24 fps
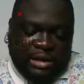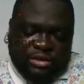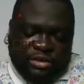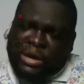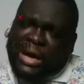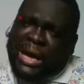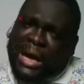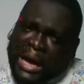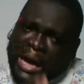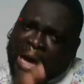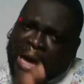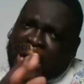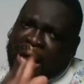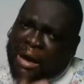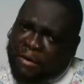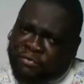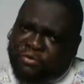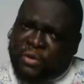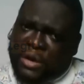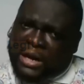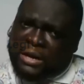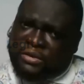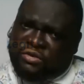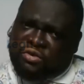So I
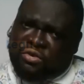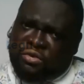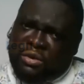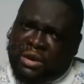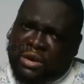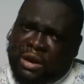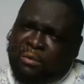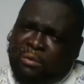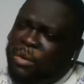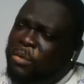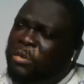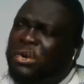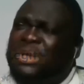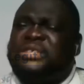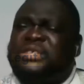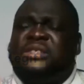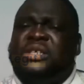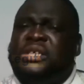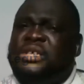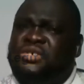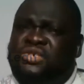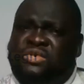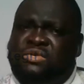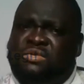have to ask you now, what was
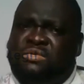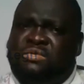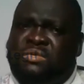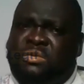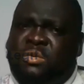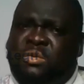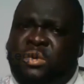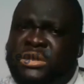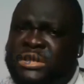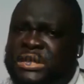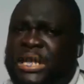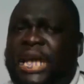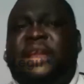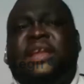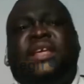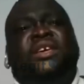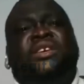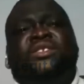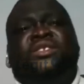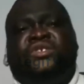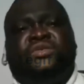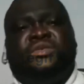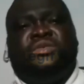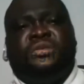the issue? Was there any
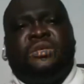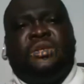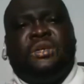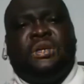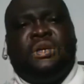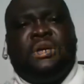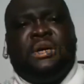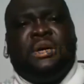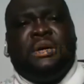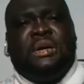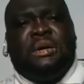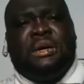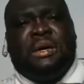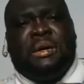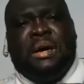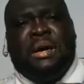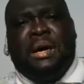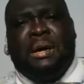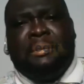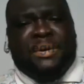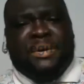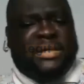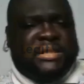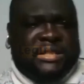issue
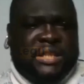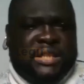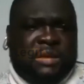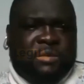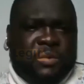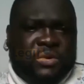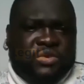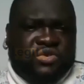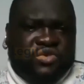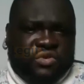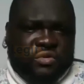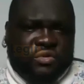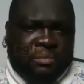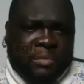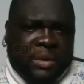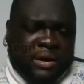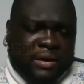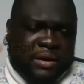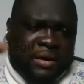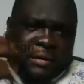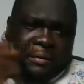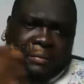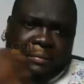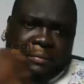per se with Maria?